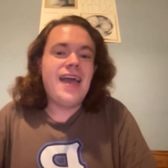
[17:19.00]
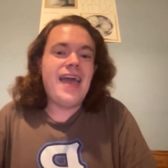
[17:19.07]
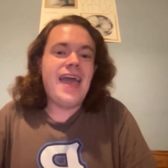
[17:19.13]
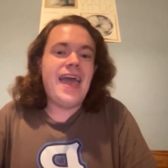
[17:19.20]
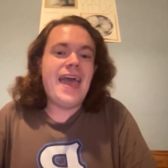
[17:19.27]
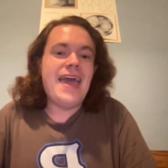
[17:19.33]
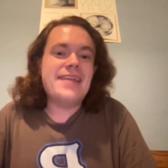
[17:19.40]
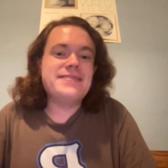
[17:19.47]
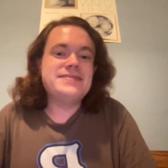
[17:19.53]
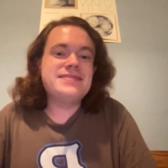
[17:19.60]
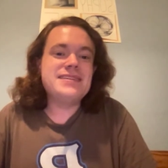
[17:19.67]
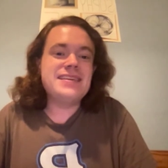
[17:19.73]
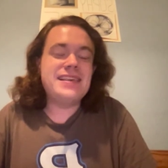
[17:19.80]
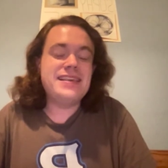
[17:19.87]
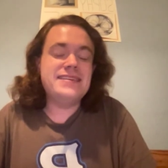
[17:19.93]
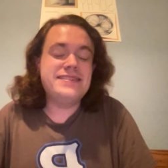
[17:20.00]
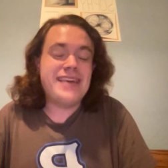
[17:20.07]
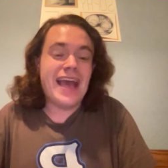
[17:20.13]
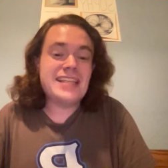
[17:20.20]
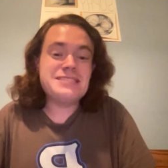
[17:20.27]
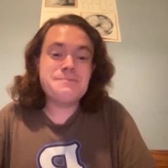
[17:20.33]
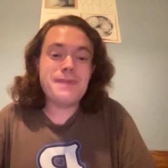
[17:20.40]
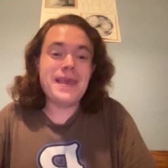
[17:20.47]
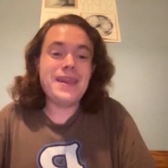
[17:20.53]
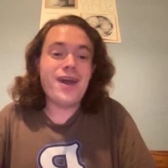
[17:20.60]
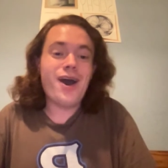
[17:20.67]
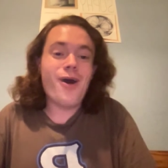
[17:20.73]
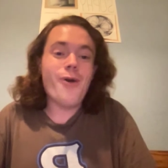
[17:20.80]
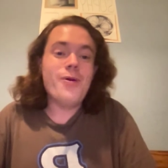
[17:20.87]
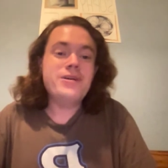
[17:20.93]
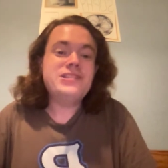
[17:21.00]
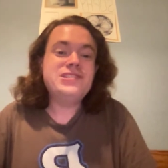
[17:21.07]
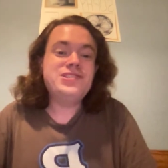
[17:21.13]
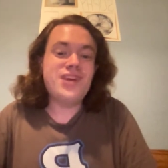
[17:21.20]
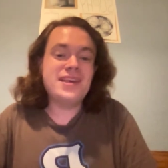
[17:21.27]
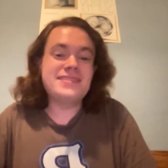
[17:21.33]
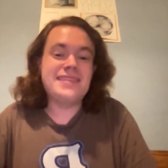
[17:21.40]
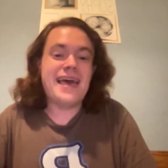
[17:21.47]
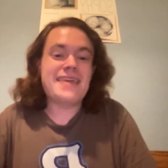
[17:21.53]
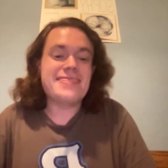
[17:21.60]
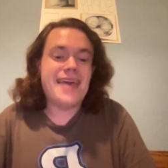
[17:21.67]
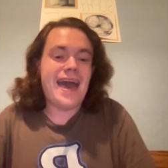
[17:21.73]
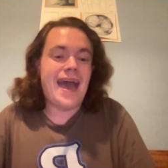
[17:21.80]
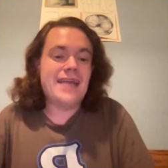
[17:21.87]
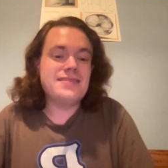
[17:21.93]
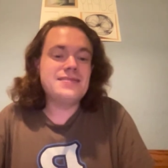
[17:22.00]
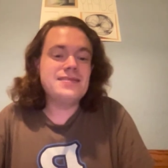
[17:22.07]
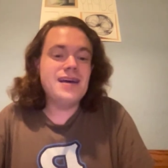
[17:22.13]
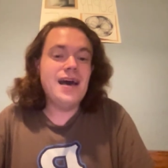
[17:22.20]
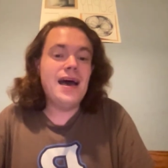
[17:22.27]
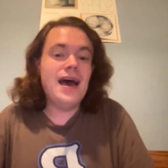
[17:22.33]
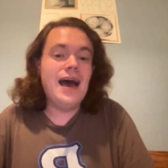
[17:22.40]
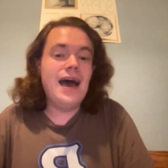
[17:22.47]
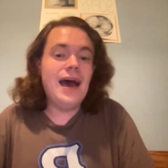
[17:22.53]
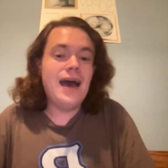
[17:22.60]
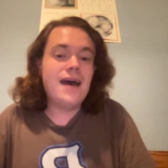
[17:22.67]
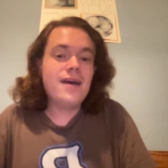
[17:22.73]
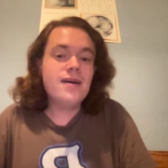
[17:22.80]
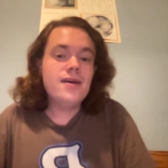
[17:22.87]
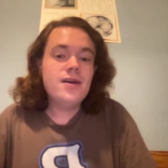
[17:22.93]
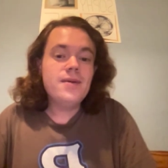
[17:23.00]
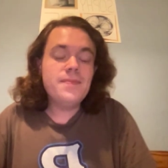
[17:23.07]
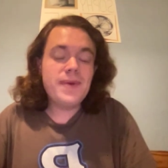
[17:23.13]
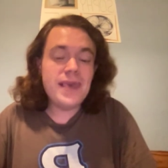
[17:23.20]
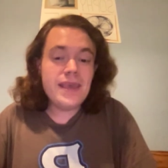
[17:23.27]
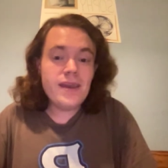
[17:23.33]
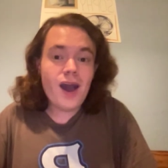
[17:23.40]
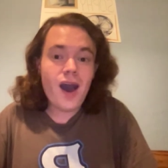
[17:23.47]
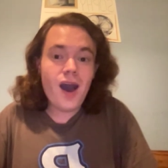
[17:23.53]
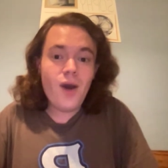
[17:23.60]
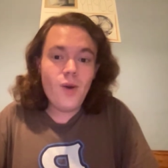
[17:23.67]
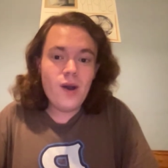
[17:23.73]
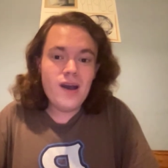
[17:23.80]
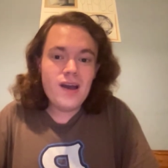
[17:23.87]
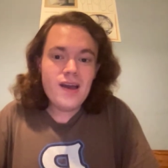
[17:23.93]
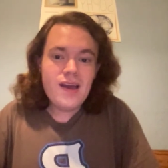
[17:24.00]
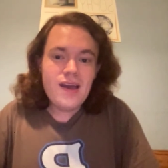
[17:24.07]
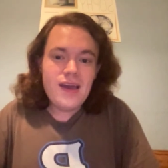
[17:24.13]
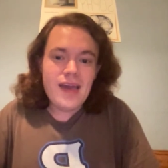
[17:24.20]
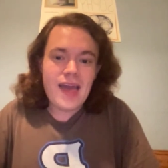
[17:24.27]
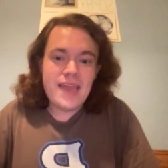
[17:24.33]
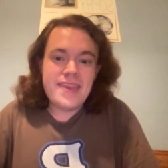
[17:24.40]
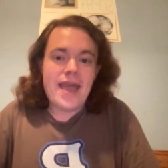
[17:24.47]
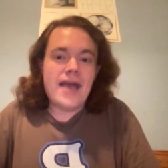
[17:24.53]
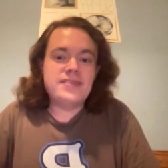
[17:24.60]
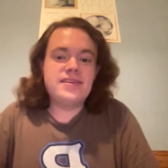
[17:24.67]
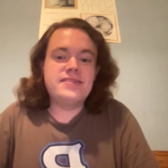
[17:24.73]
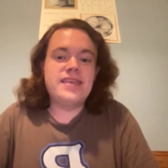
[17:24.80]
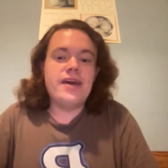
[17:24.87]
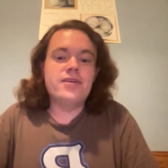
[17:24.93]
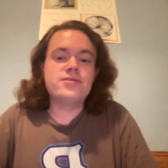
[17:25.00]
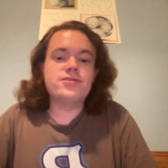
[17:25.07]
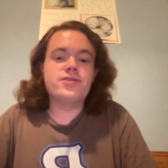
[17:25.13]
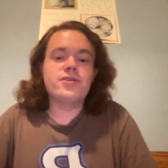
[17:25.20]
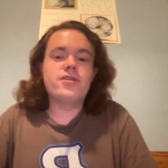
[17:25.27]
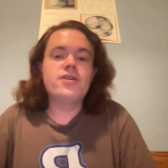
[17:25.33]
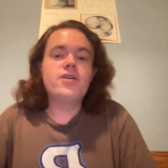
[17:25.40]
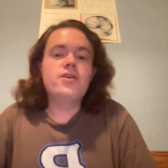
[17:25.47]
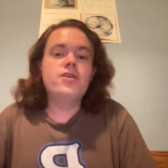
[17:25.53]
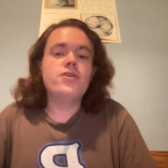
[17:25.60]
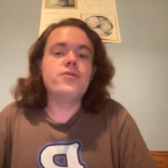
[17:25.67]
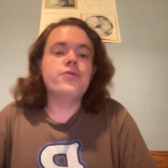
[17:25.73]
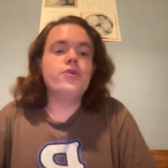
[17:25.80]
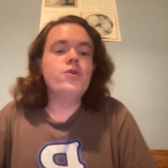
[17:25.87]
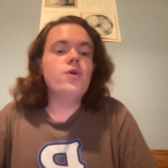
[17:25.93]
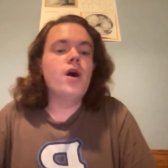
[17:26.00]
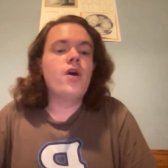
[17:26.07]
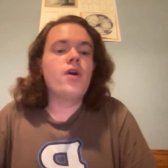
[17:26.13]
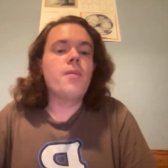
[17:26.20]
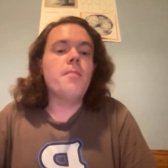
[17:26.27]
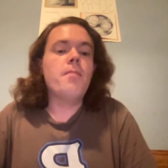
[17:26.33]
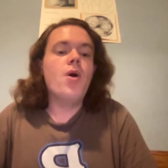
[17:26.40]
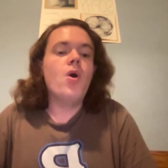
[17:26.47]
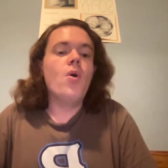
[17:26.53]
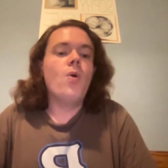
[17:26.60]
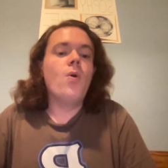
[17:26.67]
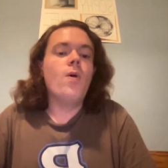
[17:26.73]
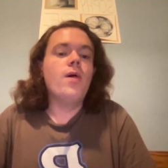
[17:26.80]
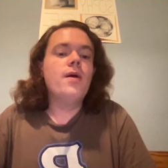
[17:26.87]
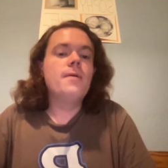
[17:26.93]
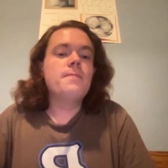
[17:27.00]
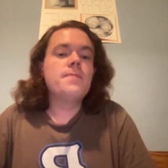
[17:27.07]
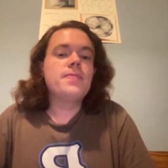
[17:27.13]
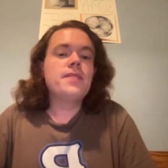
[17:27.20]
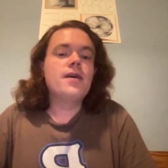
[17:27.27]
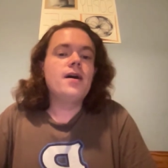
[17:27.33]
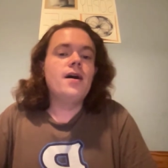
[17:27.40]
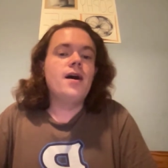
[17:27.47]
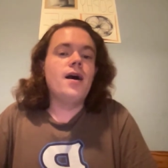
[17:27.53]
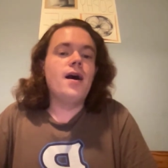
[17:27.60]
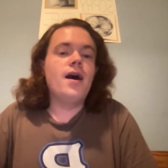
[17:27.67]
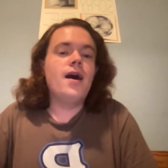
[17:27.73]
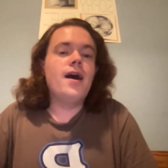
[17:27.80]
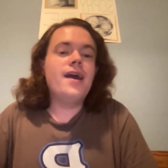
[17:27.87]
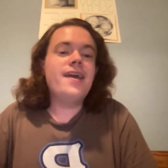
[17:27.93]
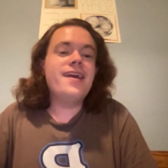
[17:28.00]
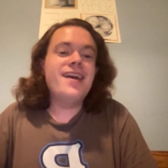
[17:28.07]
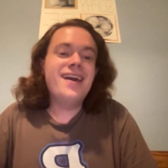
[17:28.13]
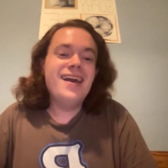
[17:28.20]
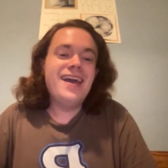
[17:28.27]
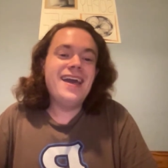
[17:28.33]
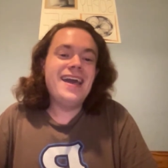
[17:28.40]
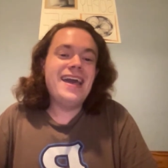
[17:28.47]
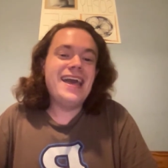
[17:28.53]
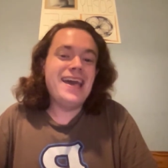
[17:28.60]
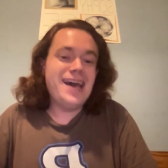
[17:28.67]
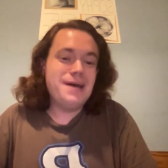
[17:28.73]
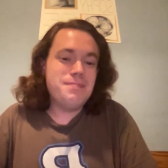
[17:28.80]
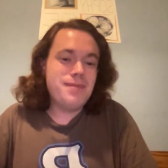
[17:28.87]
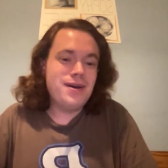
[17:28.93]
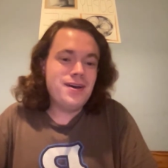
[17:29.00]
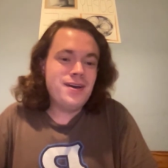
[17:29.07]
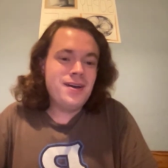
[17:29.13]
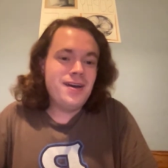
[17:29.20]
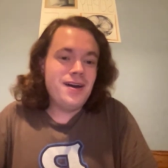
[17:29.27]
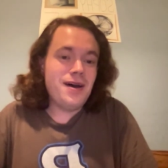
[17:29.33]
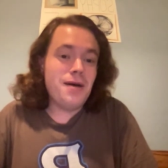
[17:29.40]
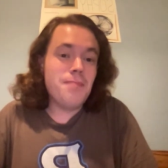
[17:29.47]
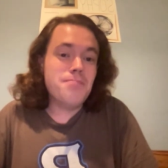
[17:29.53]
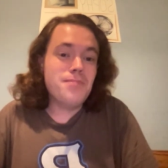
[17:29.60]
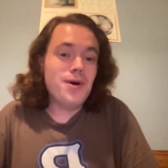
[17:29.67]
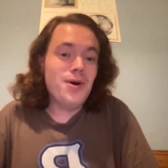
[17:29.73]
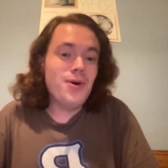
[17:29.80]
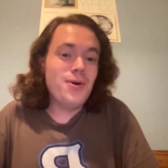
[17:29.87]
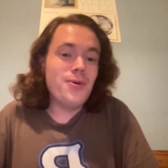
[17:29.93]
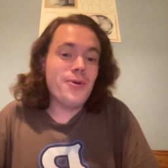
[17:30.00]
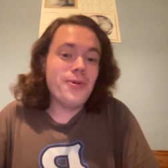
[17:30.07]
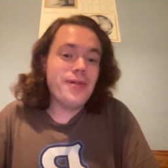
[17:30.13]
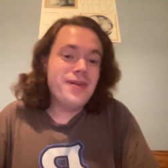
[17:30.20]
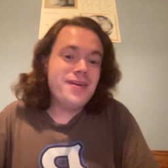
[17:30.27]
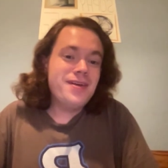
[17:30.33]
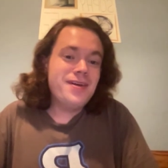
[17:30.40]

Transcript: And he gets Pino. Just like that. Ah! Pino! And Nasseh tells her, you are a mole. I am a mole.